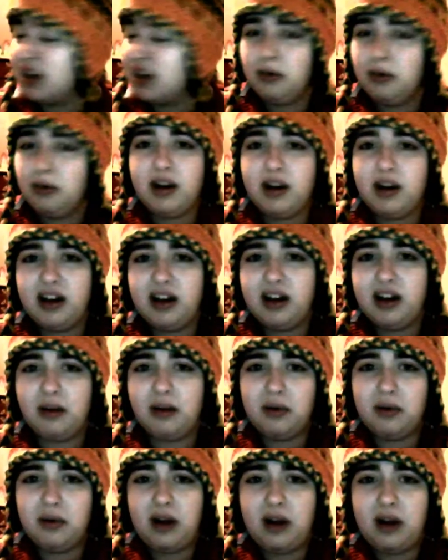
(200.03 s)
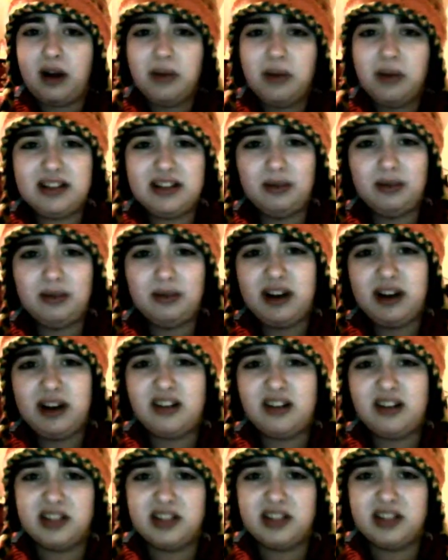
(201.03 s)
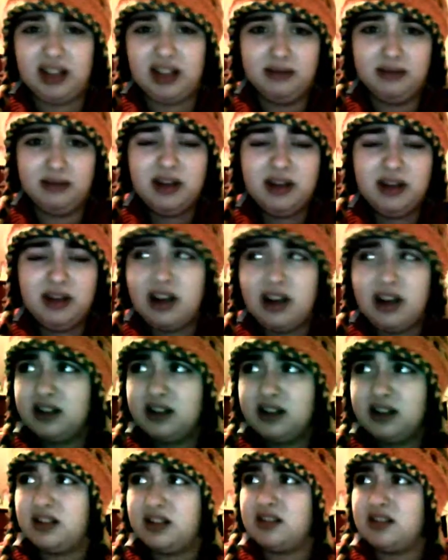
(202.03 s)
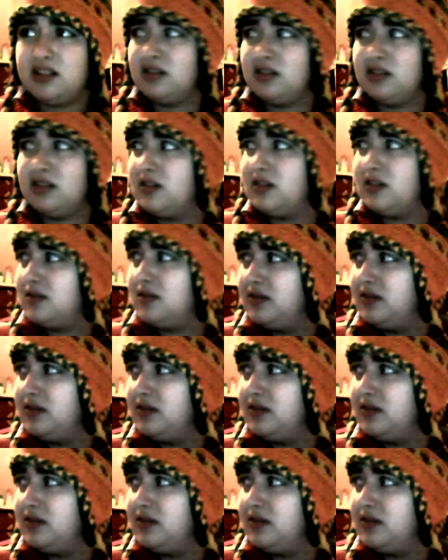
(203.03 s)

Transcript: When I went in one in Nottingham to sort of...